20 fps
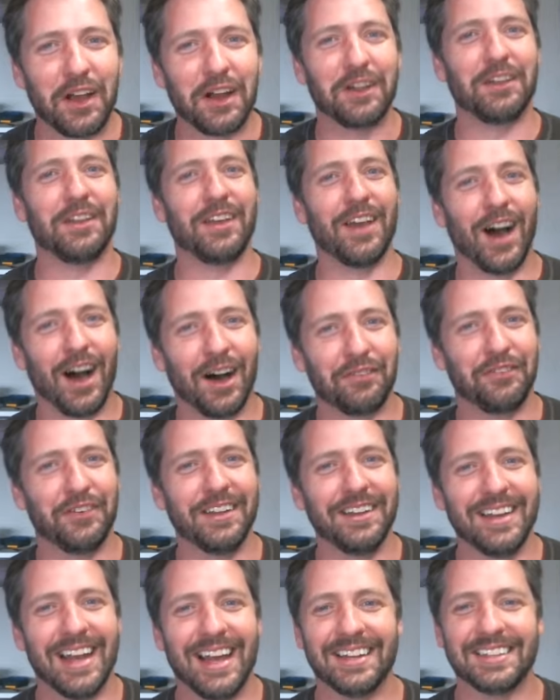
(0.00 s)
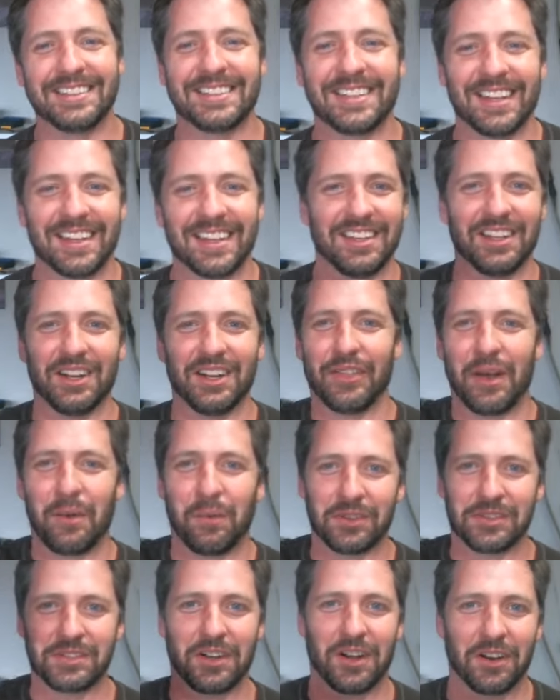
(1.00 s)
fairly often, and it's like, that
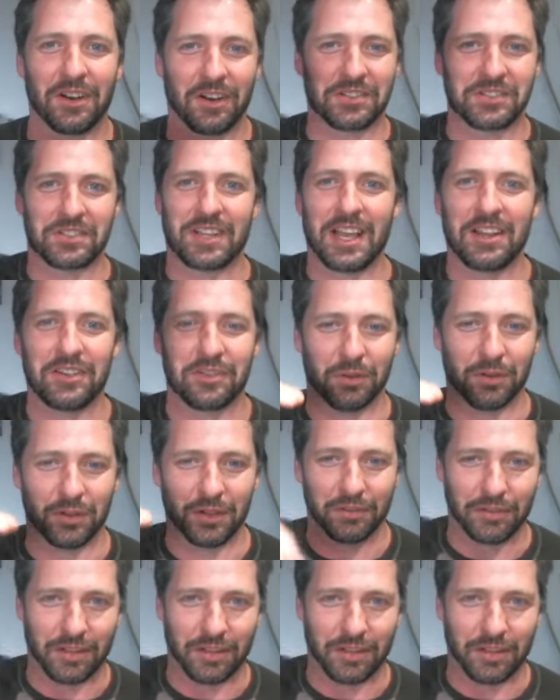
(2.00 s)
wasn't on our schedule